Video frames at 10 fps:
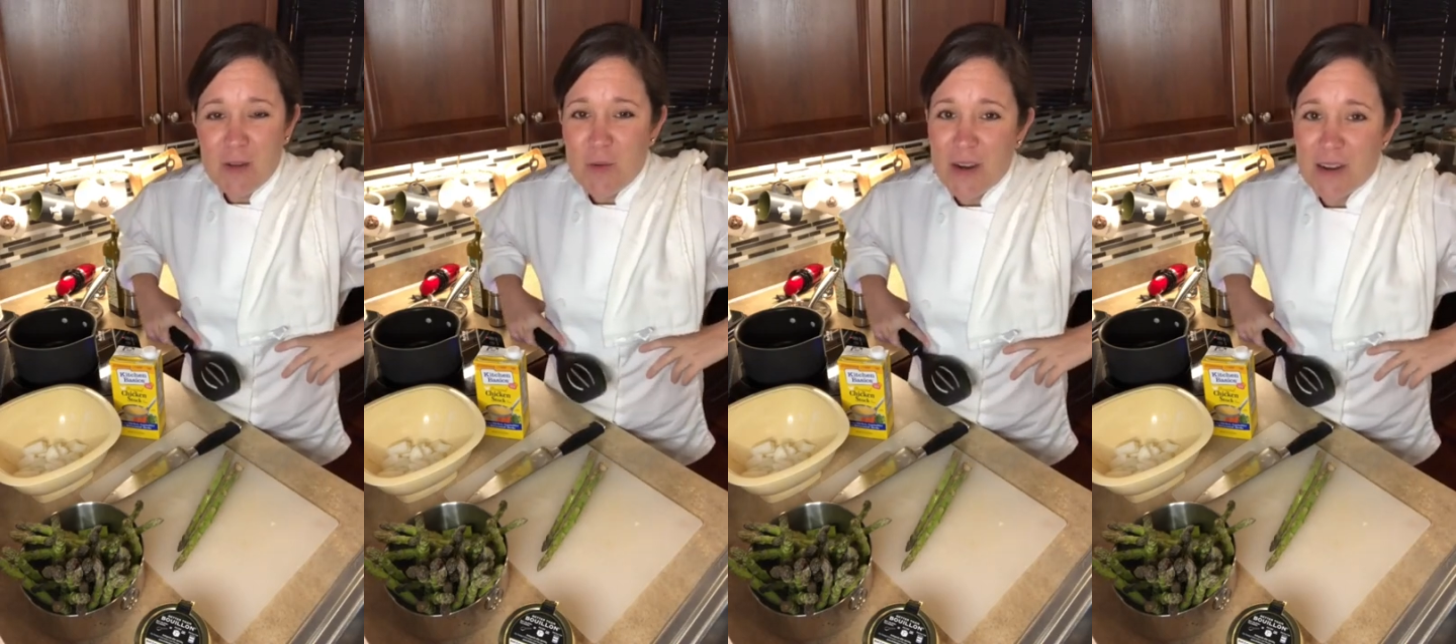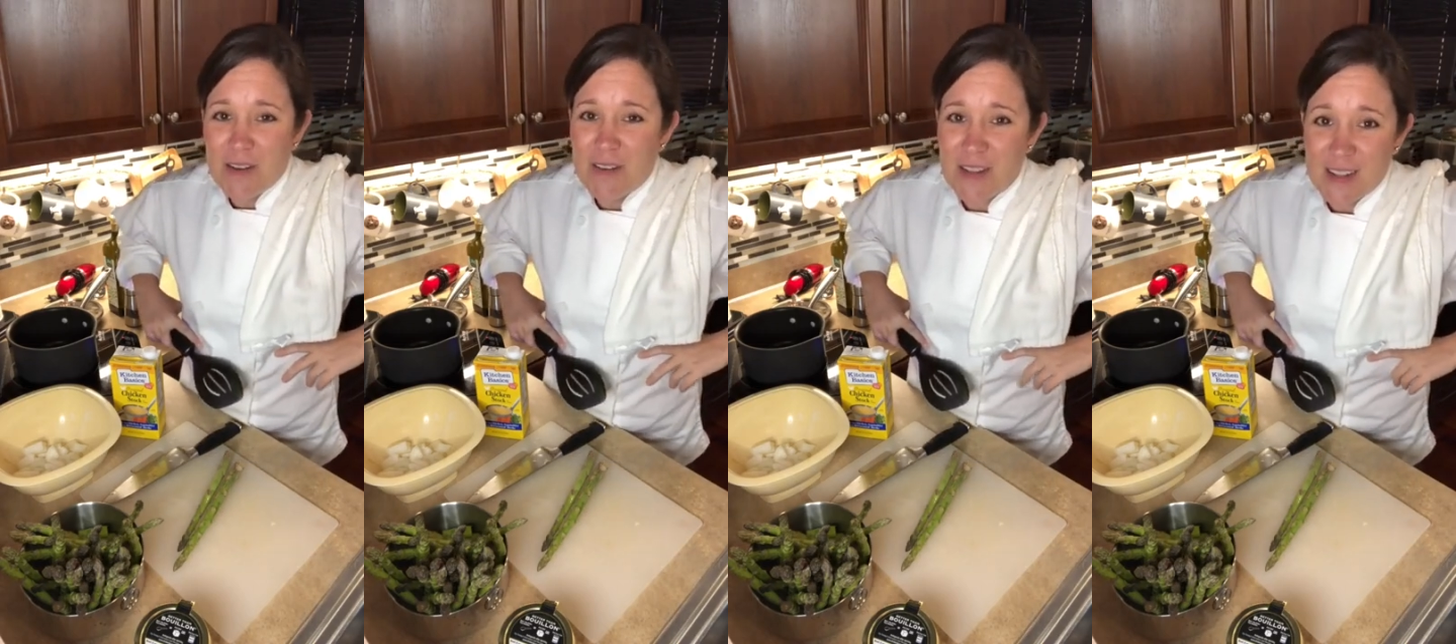
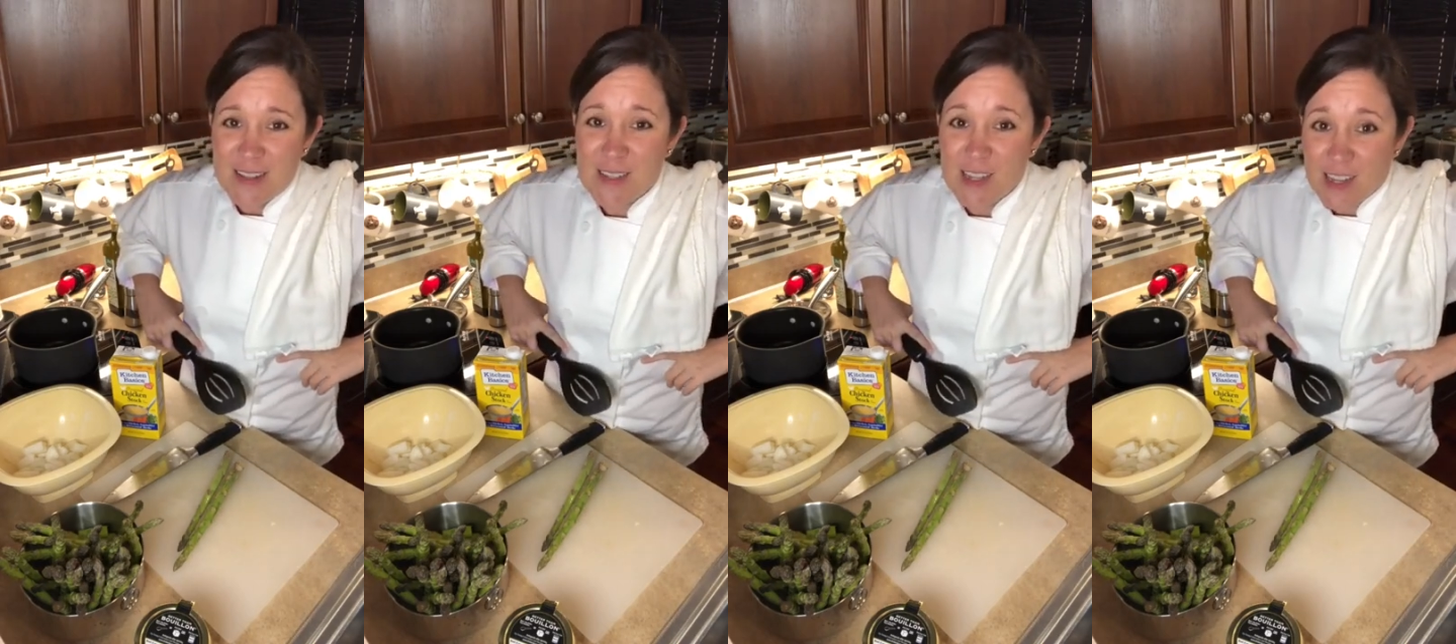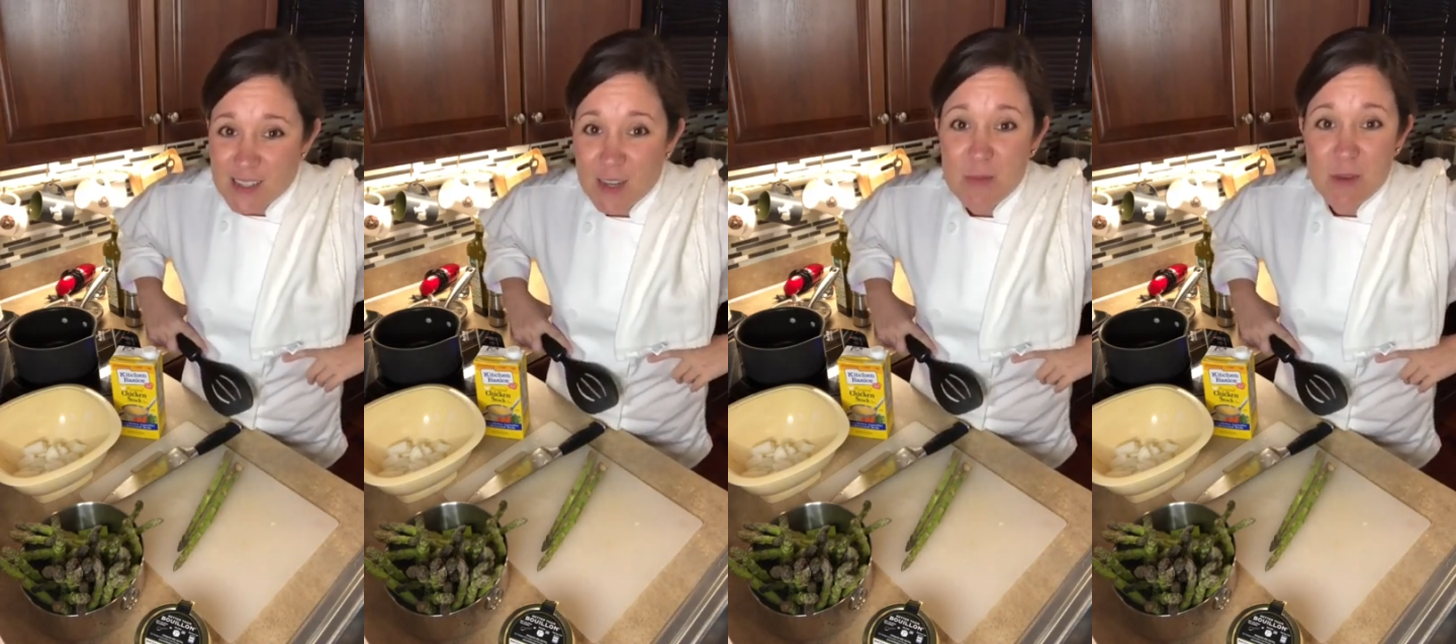where this is
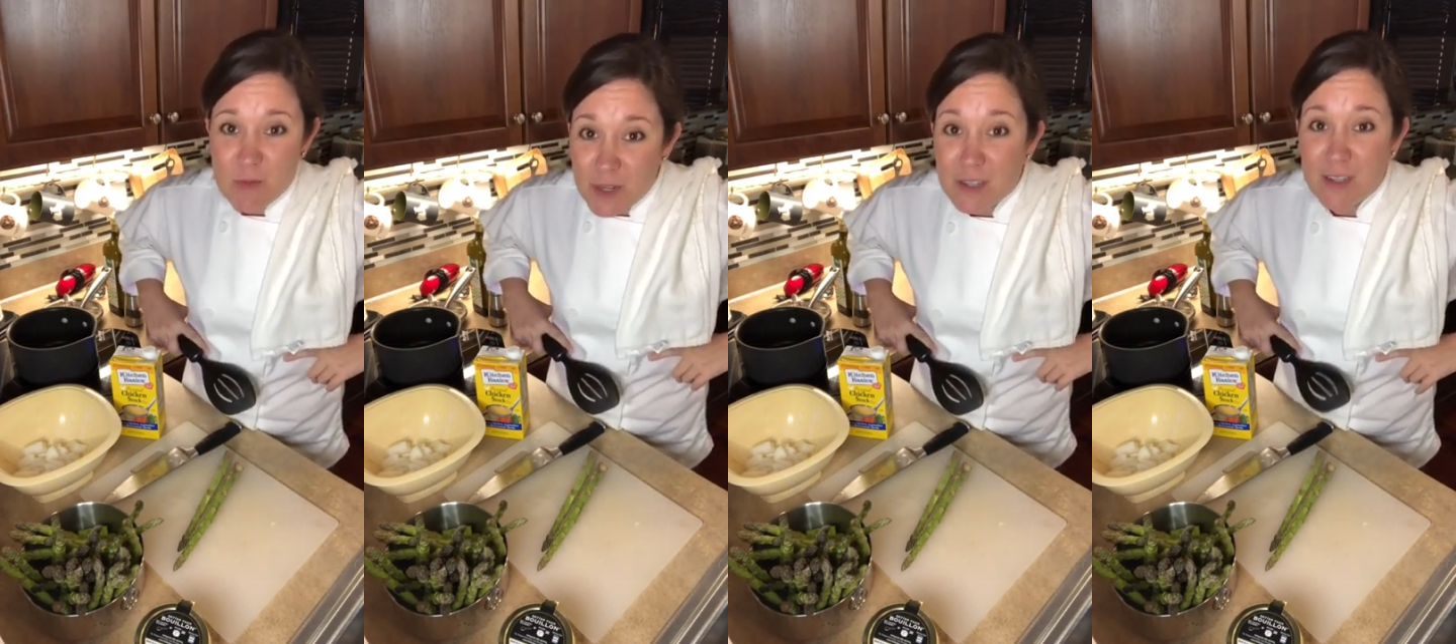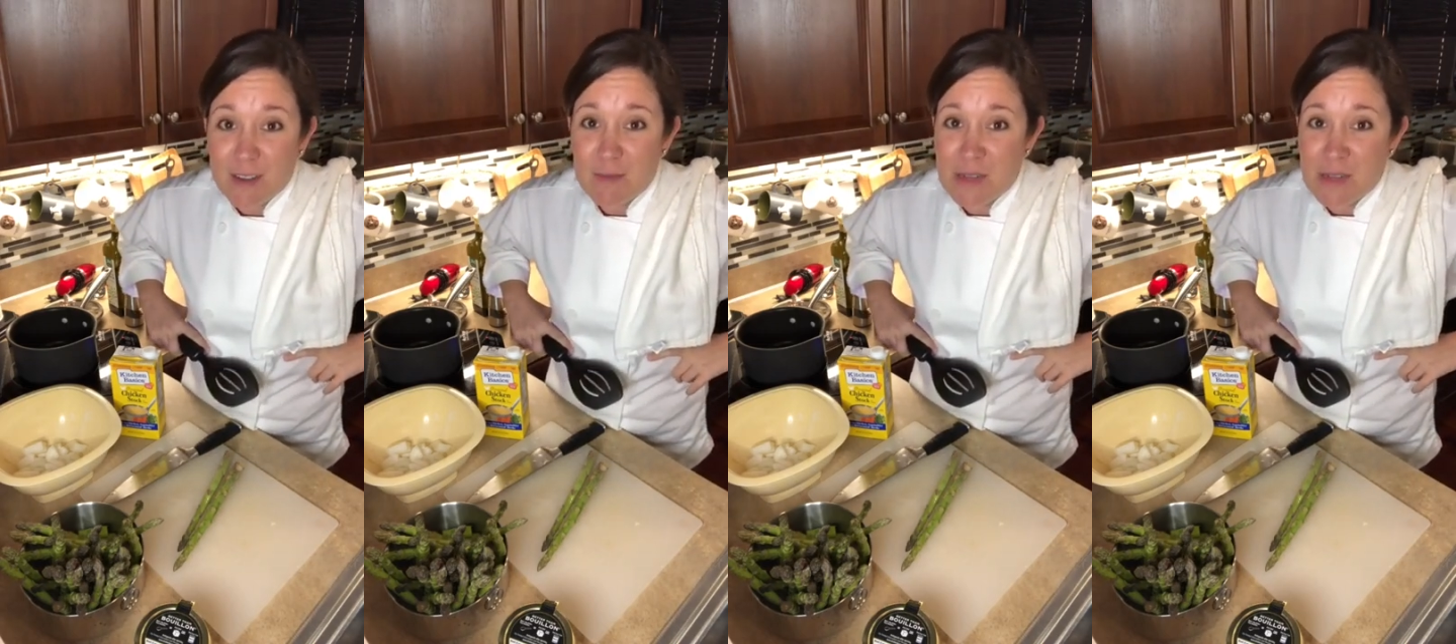going to be really good